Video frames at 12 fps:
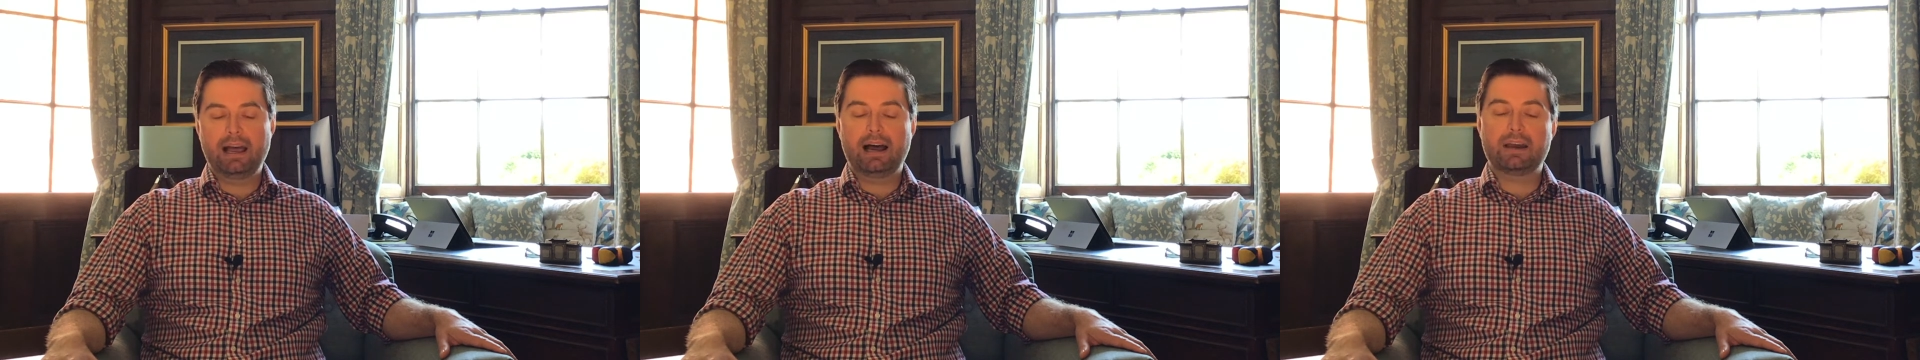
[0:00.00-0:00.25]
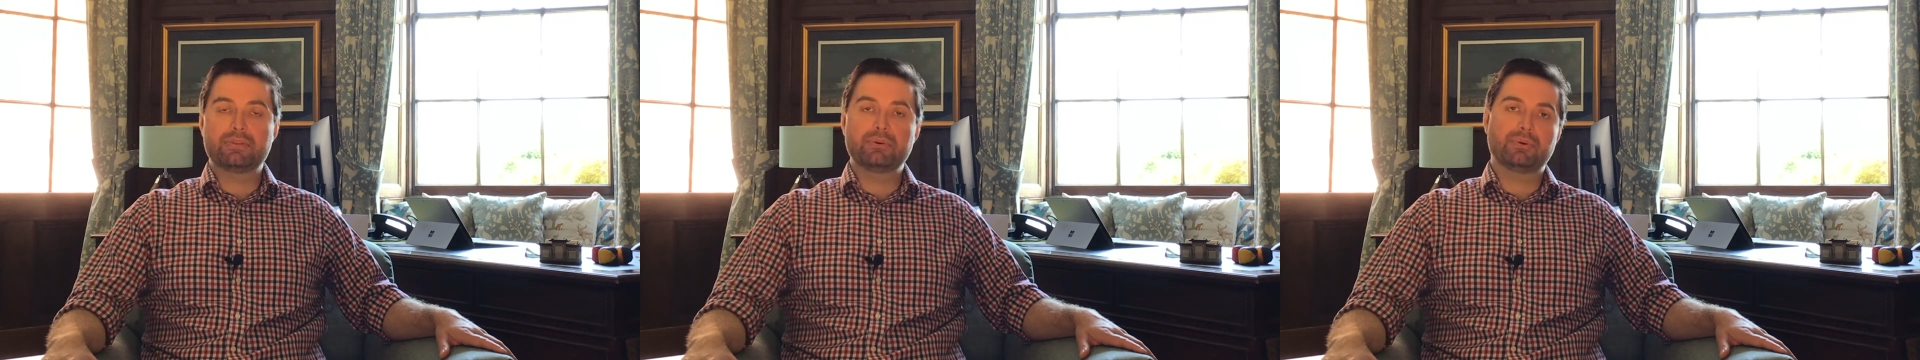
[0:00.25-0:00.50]

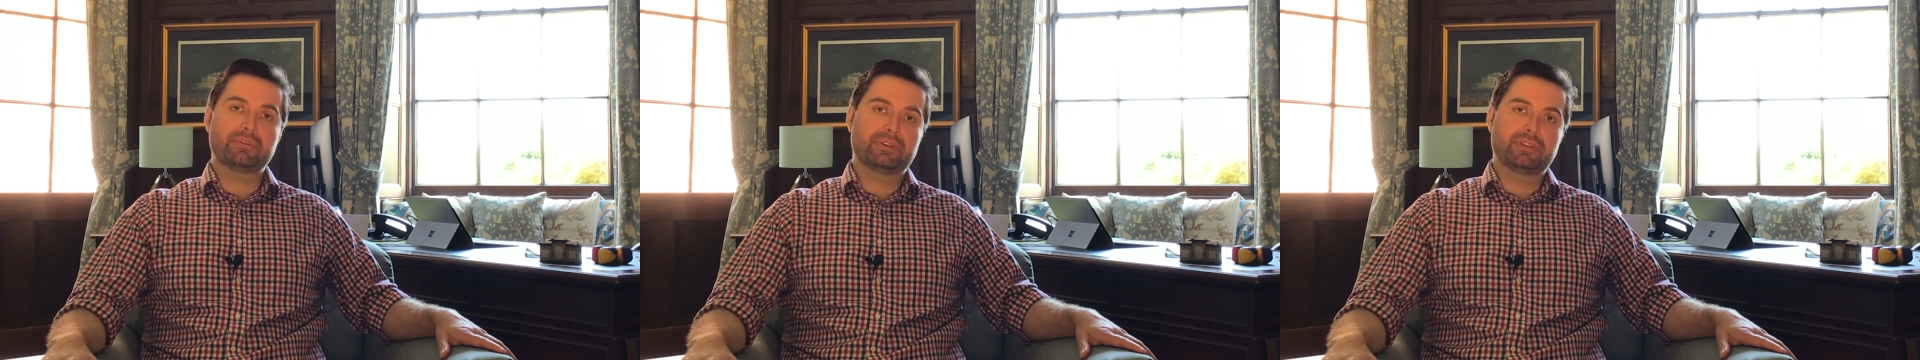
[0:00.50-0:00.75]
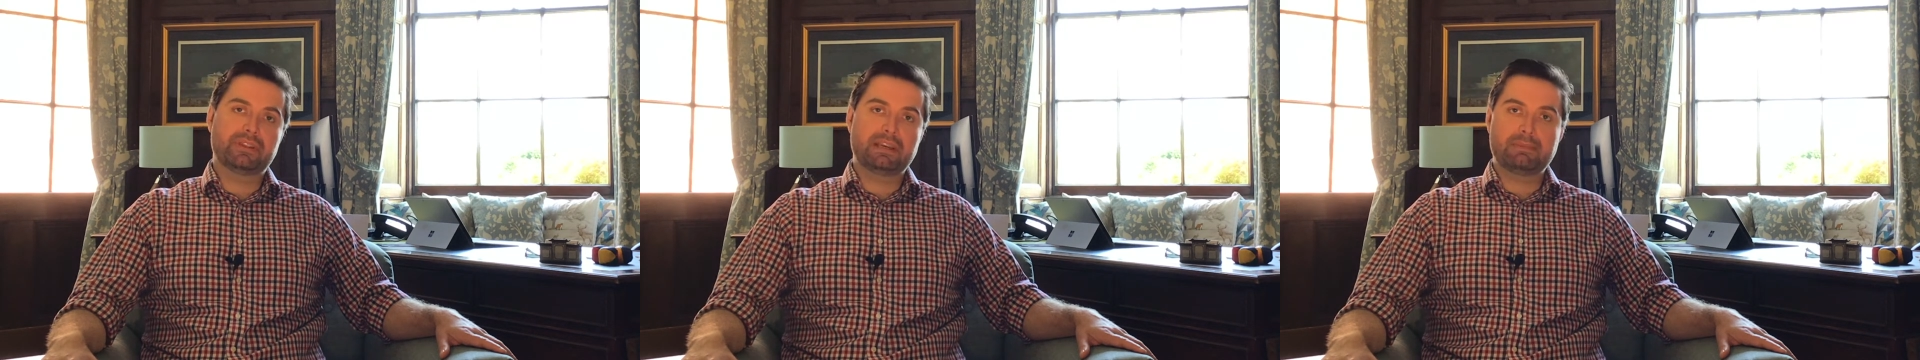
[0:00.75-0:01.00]
I thought
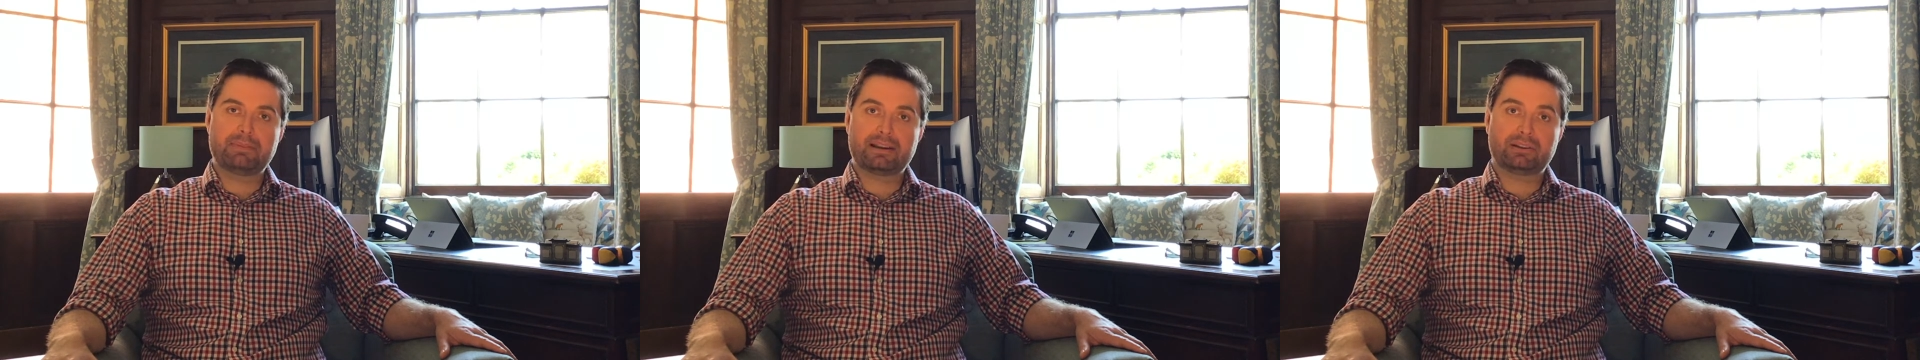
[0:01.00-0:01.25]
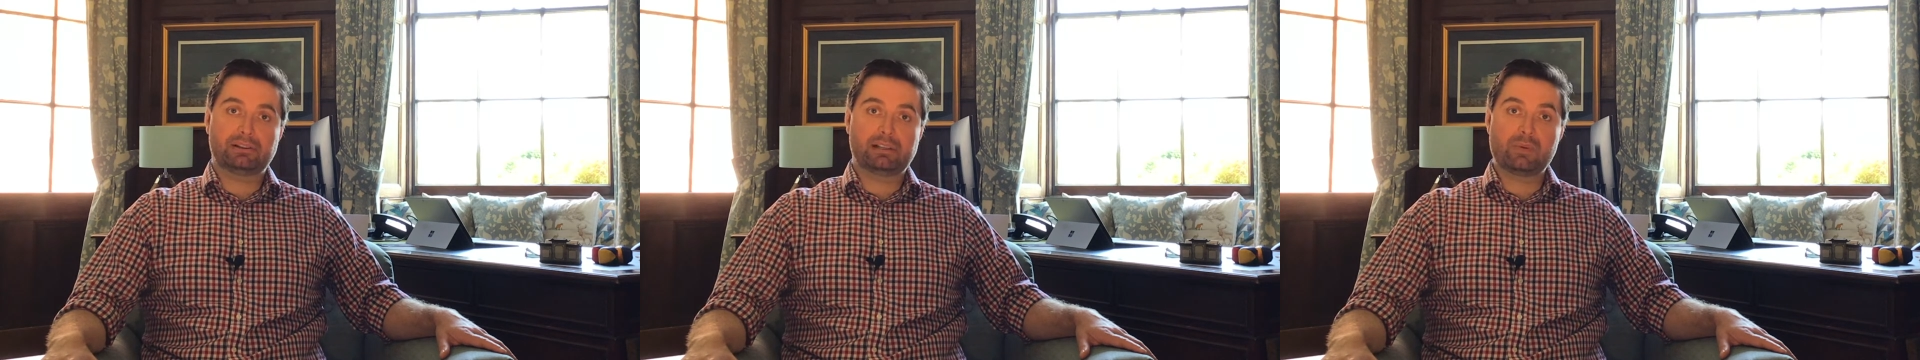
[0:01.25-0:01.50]
that the
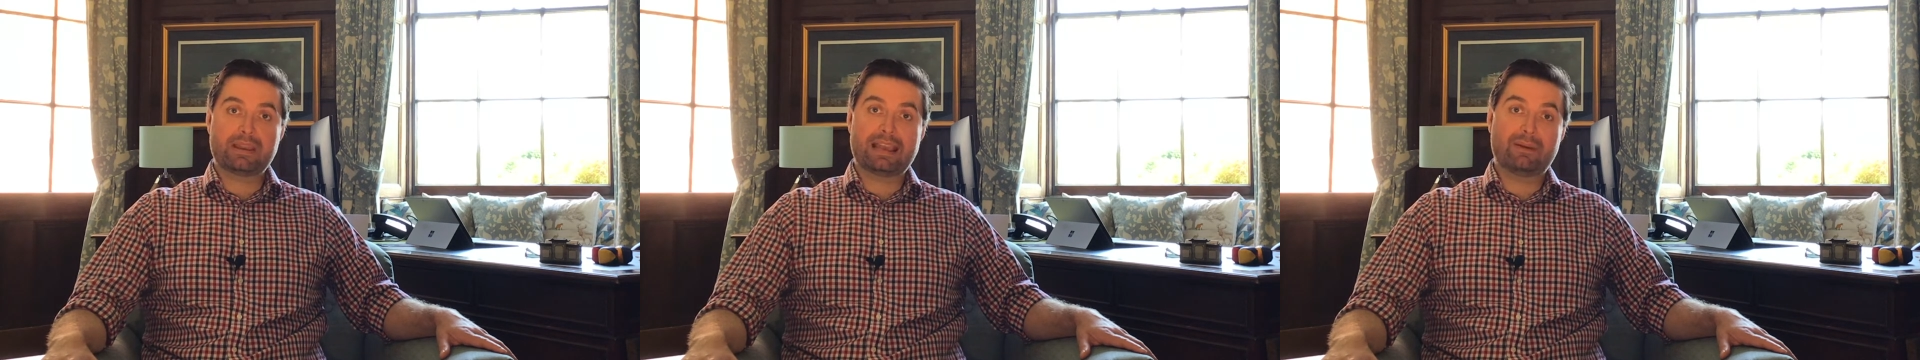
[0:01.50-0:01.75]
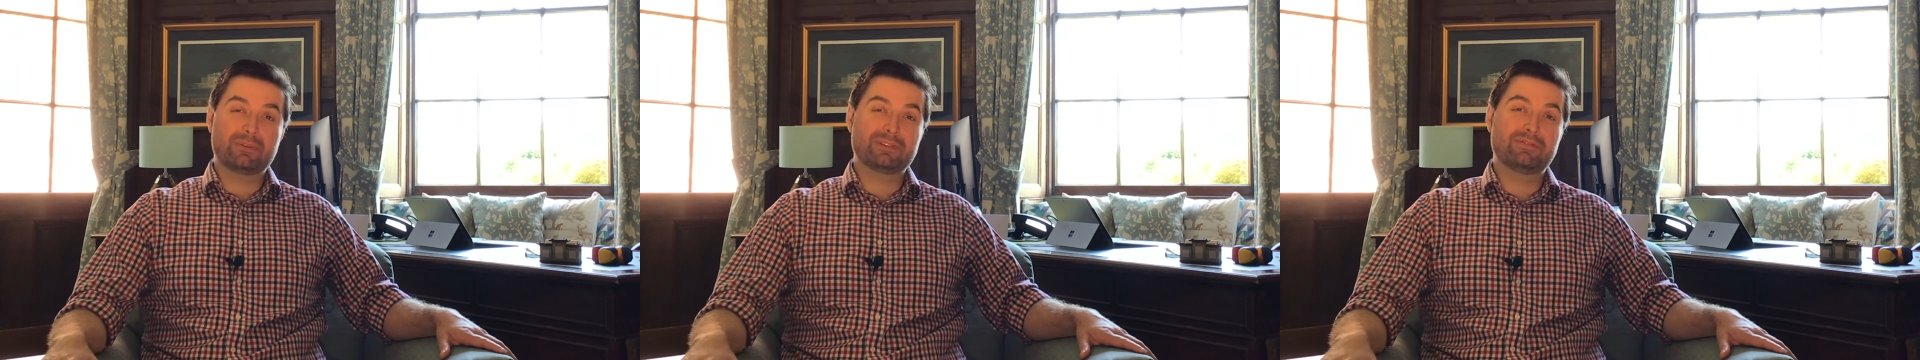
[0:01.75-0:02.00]
bank holiday
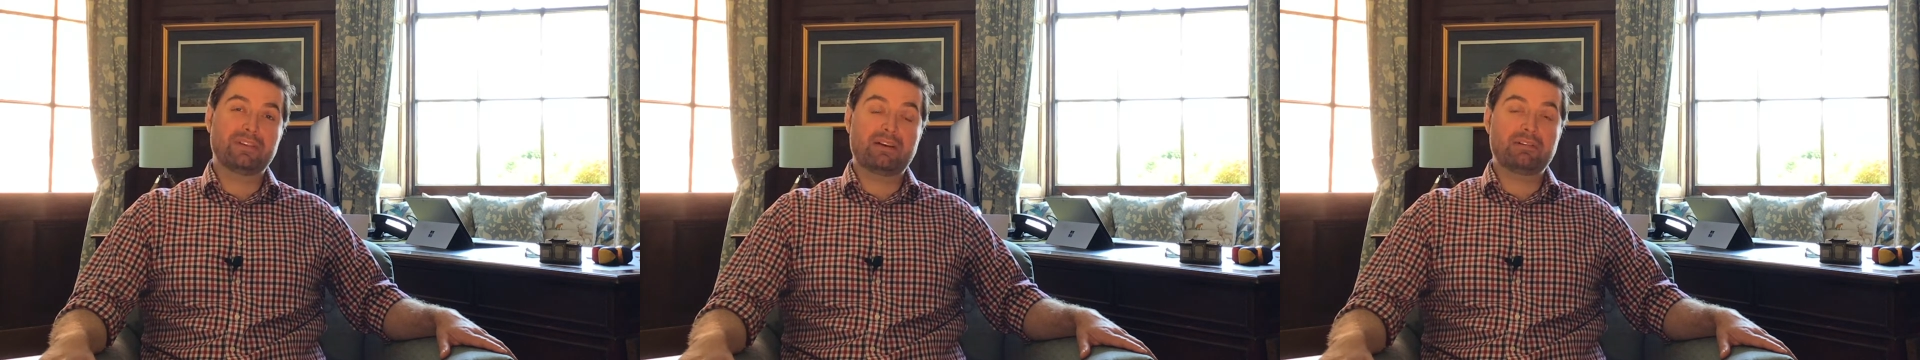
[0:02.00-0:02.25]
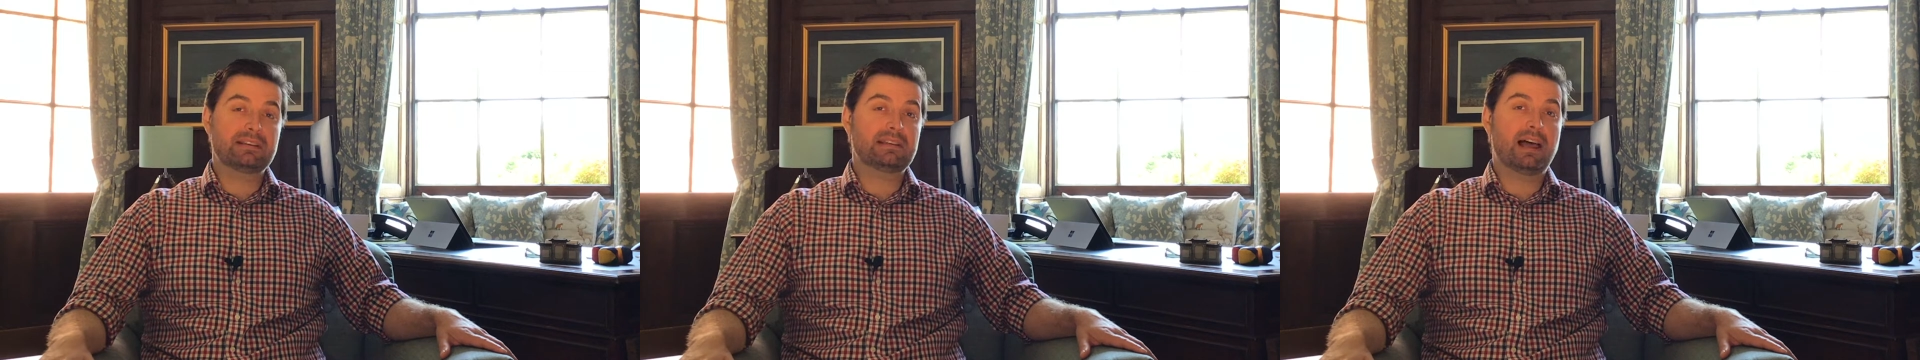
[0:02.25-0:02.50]
weekend was a
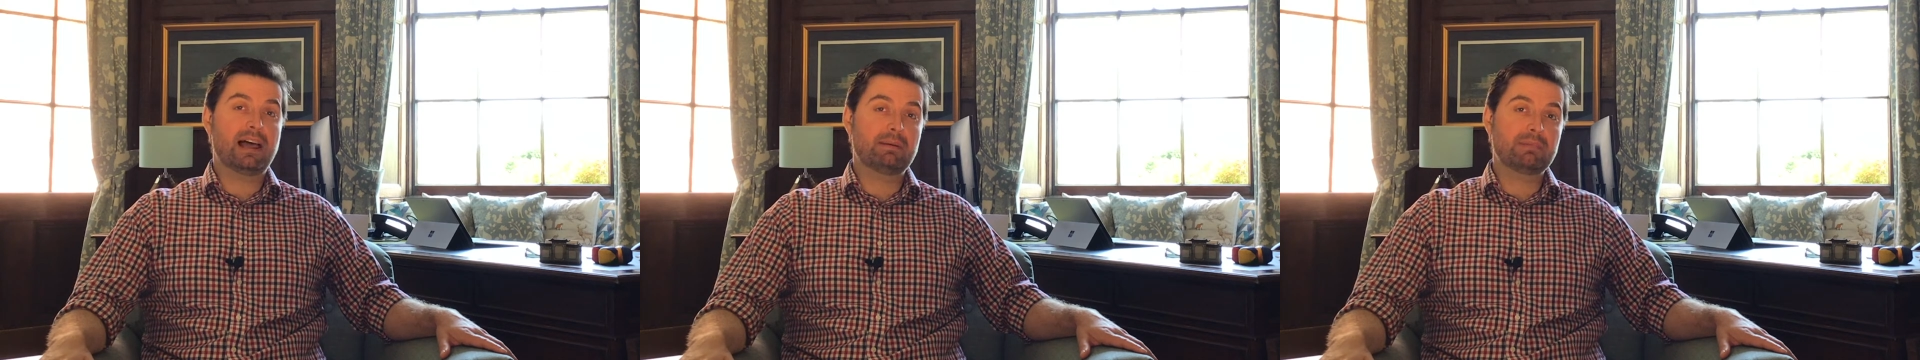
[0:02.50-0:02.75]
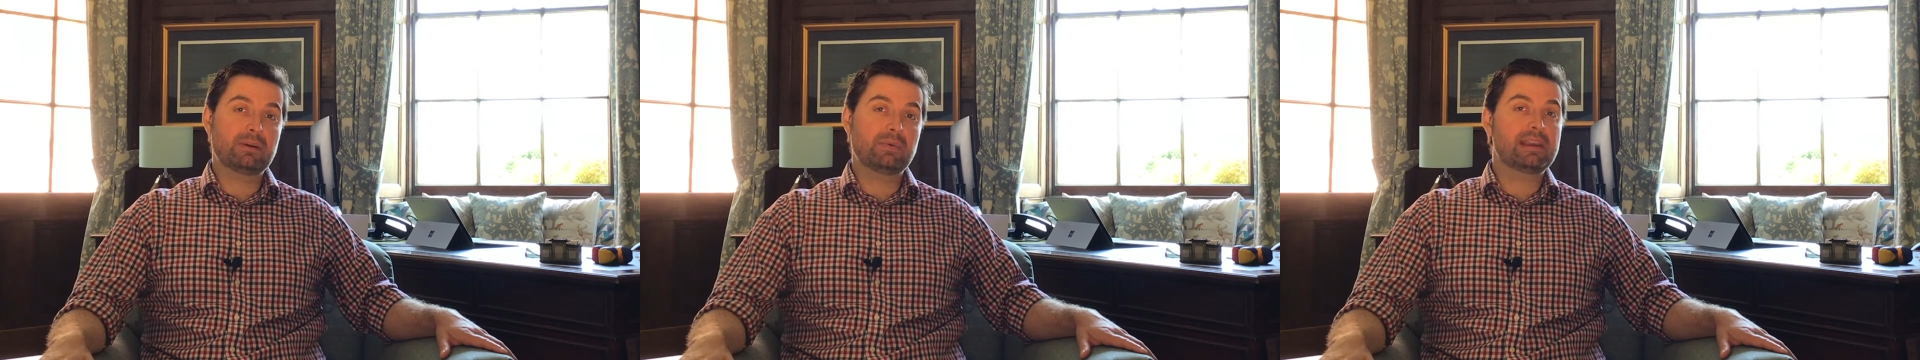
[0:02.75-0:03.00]
very
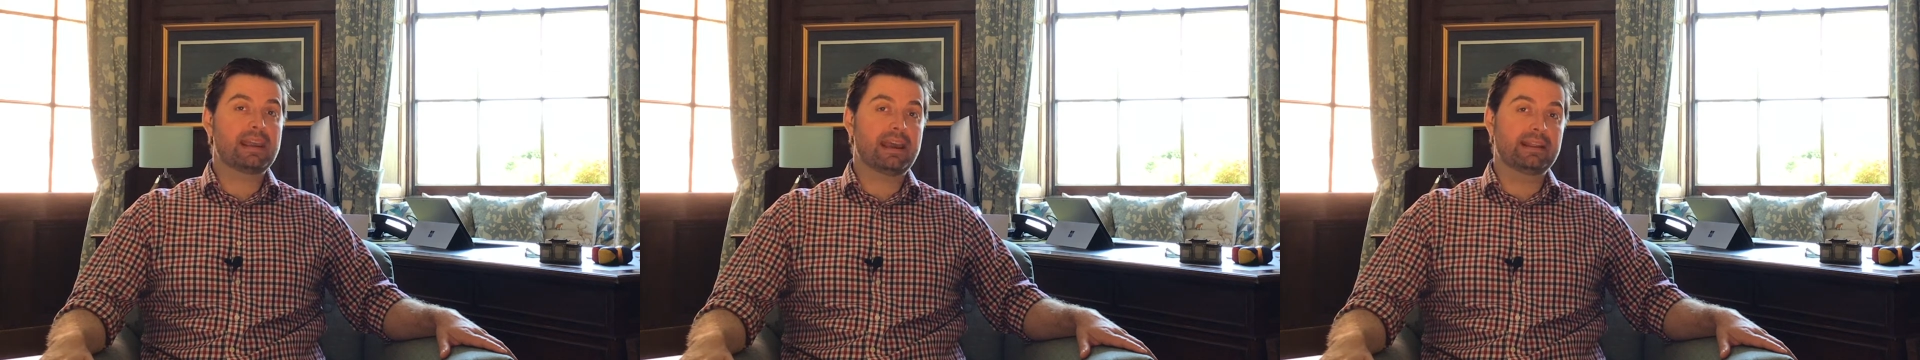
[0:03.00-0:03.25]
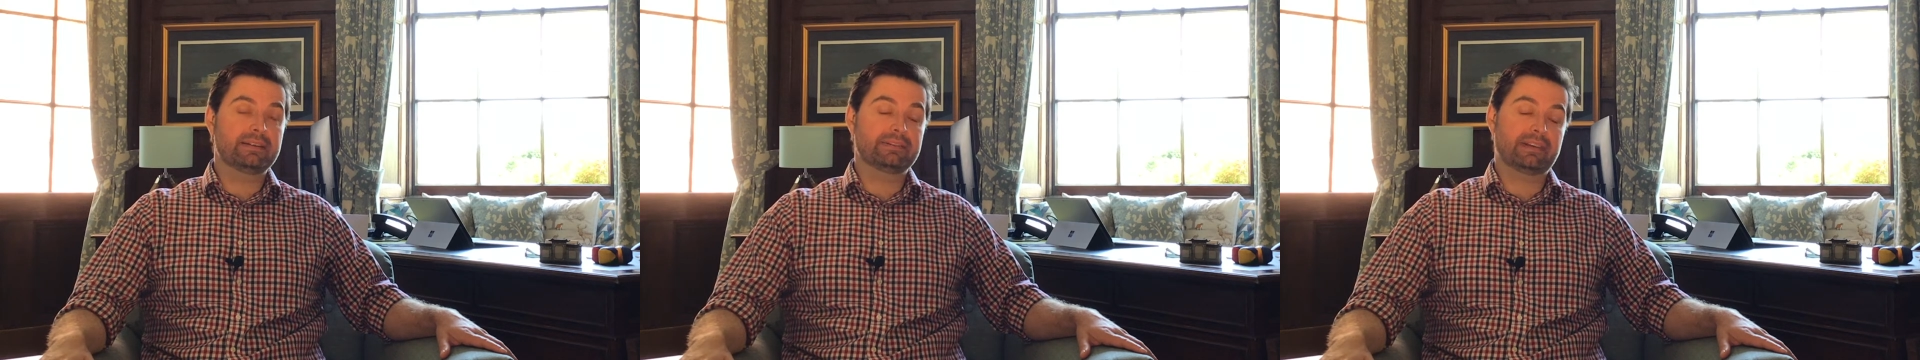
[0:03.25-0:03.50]
timely
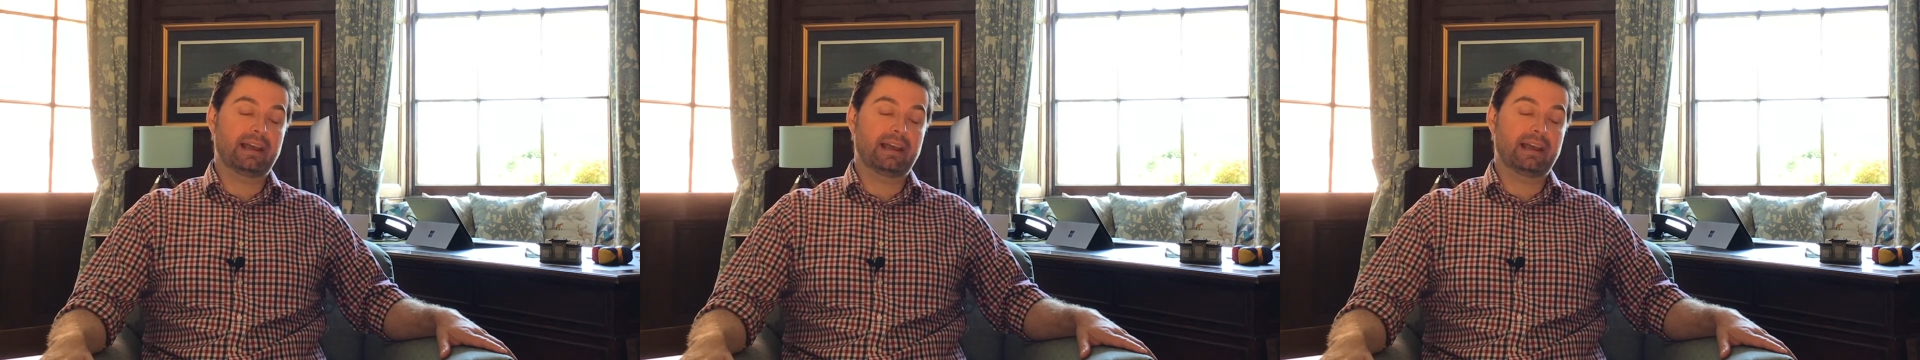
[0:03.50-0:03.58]
weekend.